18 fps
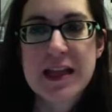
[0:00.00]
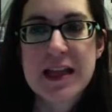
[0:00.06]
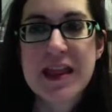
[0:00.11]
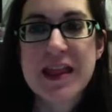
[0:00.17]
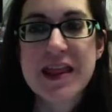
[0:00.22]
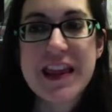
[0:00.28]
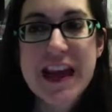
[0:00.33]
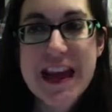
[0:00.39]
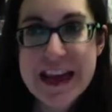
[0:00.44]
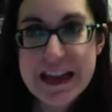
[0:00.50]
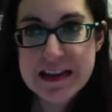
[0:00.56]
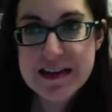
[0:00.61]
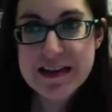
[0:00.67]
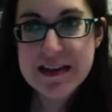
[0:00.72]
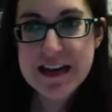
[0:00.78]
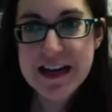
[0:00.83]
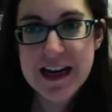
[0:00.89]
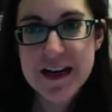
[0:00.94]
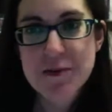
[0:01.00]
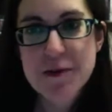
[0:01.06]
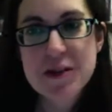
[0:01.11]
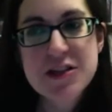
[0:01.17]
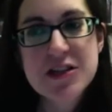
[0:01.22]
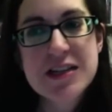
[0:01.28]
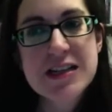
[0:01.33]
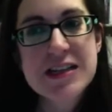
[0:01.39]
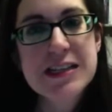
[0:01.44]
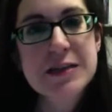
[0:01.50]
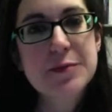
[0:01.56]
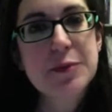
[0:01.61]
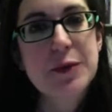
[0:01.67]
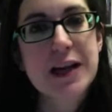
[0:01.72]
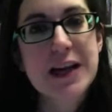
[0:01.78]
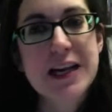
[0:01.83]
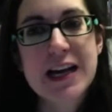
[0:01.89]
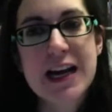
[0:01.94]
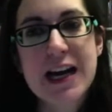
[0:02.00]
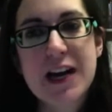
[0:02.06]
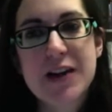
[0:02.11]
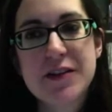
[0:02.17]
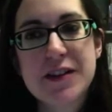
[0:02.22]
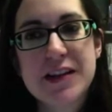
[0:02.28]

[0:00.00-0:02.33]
Then, I want you to explain how